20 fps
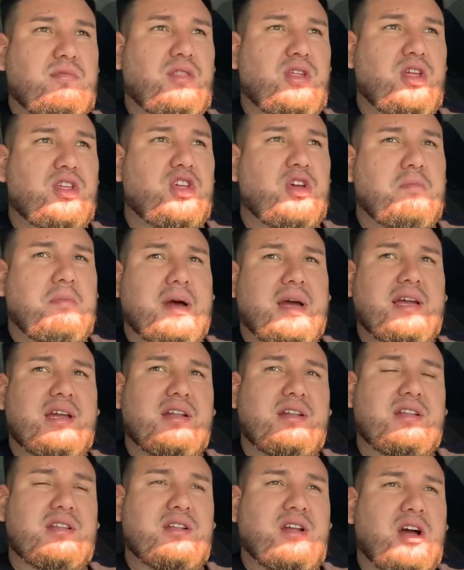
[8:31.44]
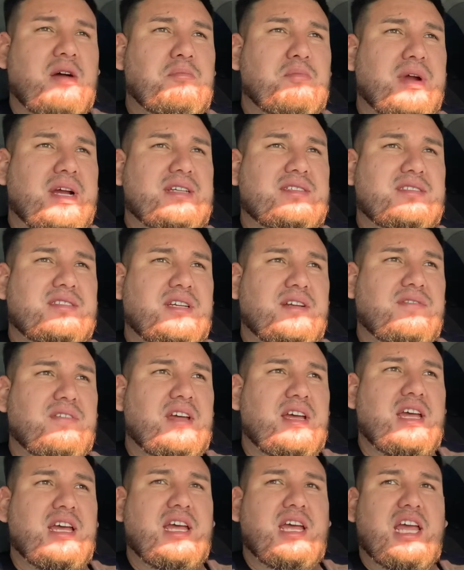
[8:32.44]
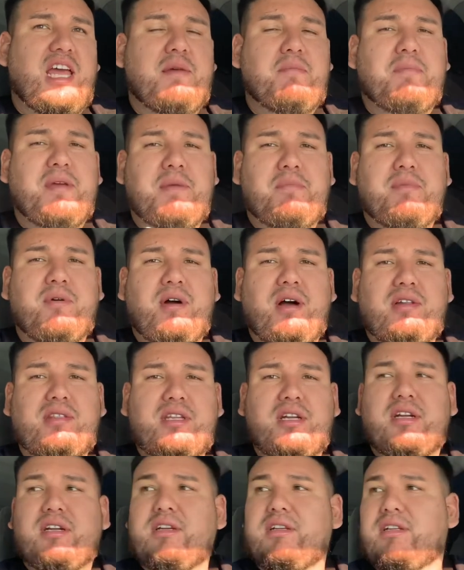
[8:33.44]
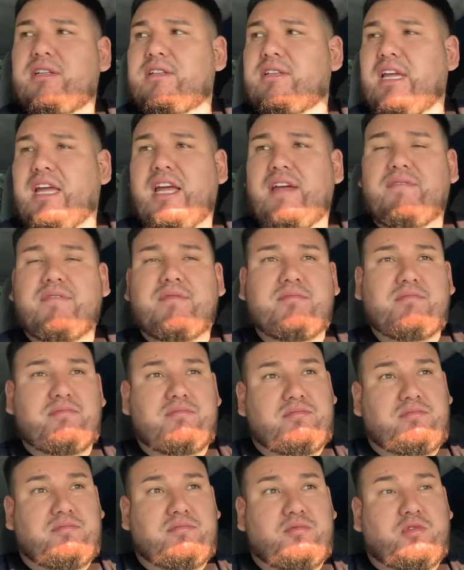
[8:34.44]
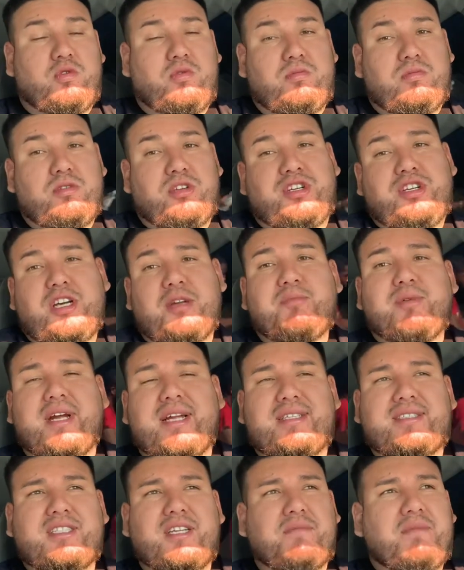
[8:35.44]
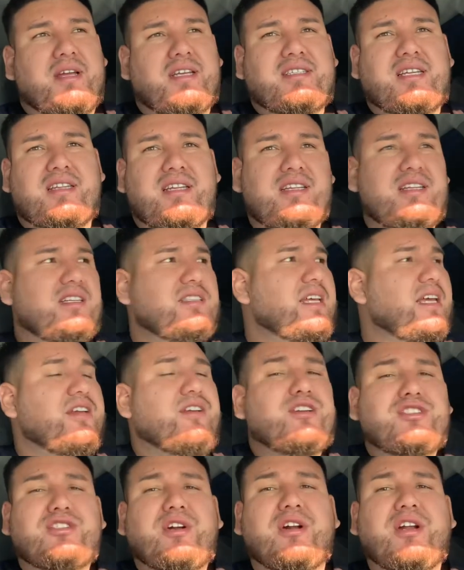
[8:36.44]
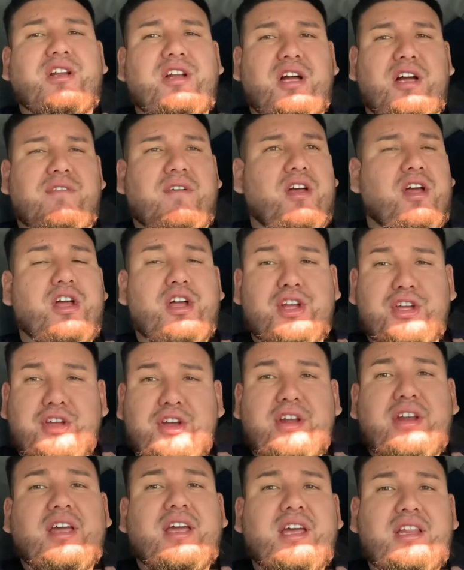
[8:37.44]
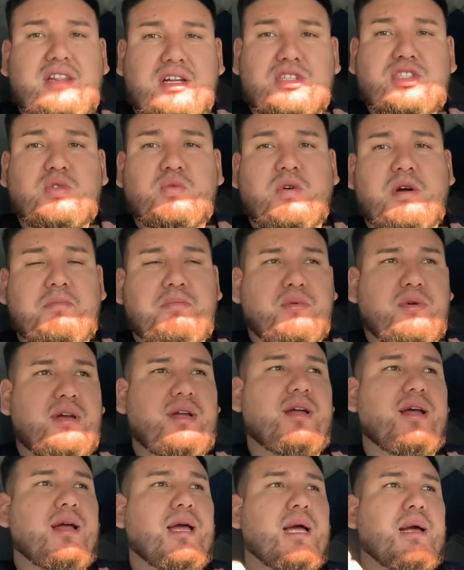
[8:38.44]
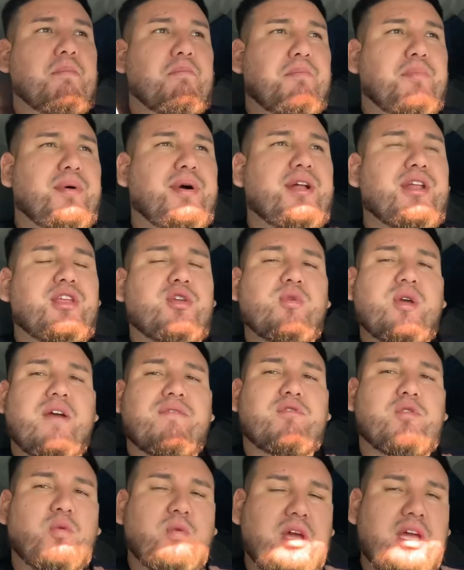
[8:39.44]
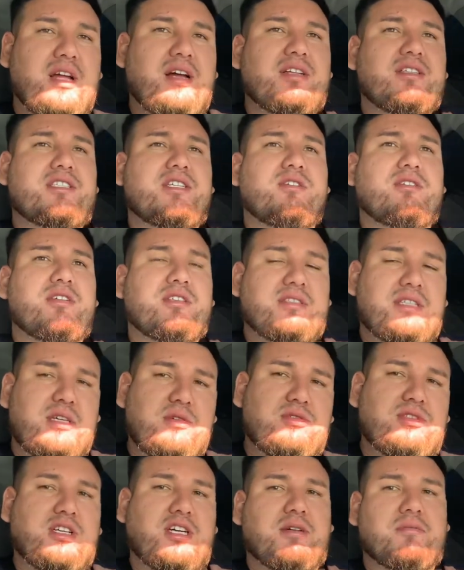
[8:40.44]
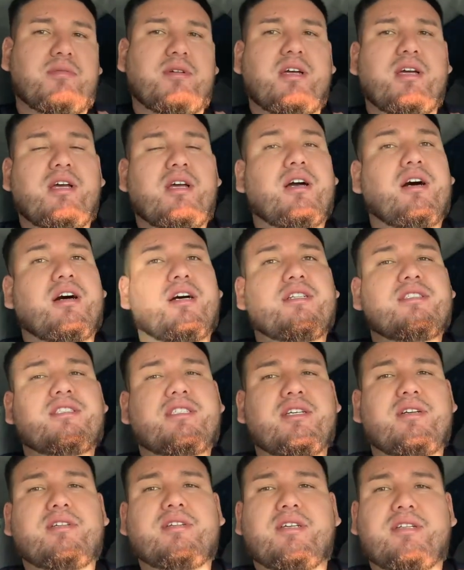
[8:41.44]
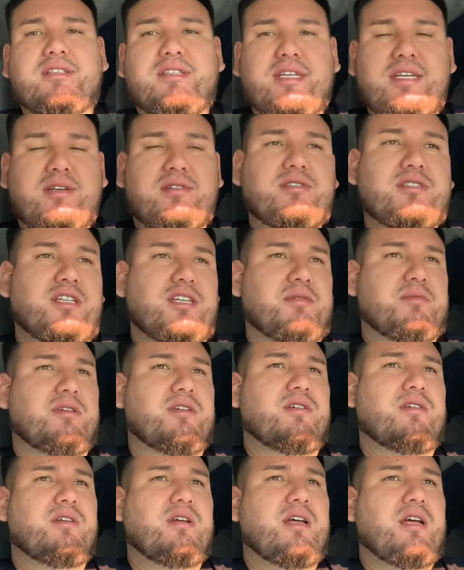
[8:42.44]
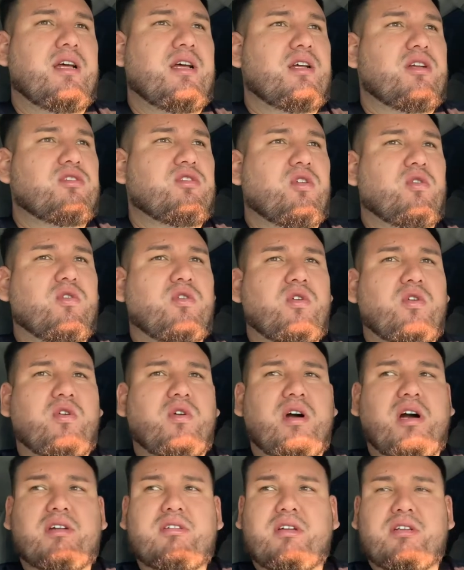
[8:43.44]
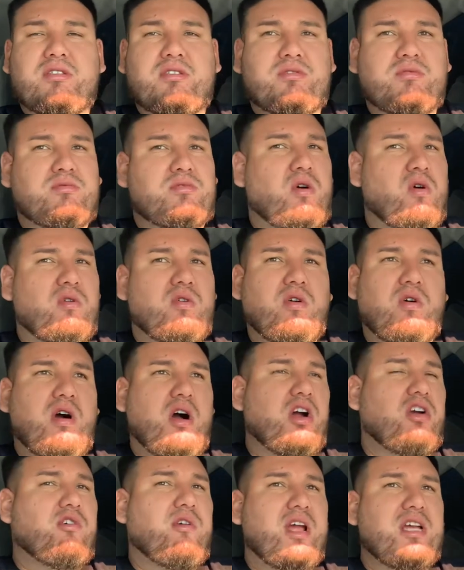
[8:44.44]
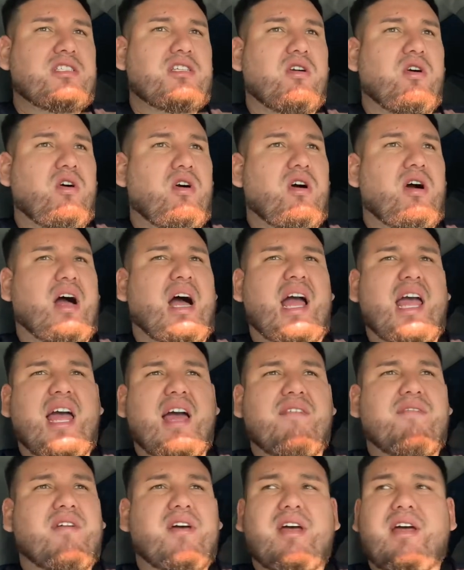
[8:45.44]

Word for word: you buy non-brand stuff and people out there, they have good brand stuff, because at the end of the day, you're starting off. You're gonna get there to one point, but you have to wait until the deals come. Until the deals come, you know. Don't go out, don't go all crazy. Oh, I have,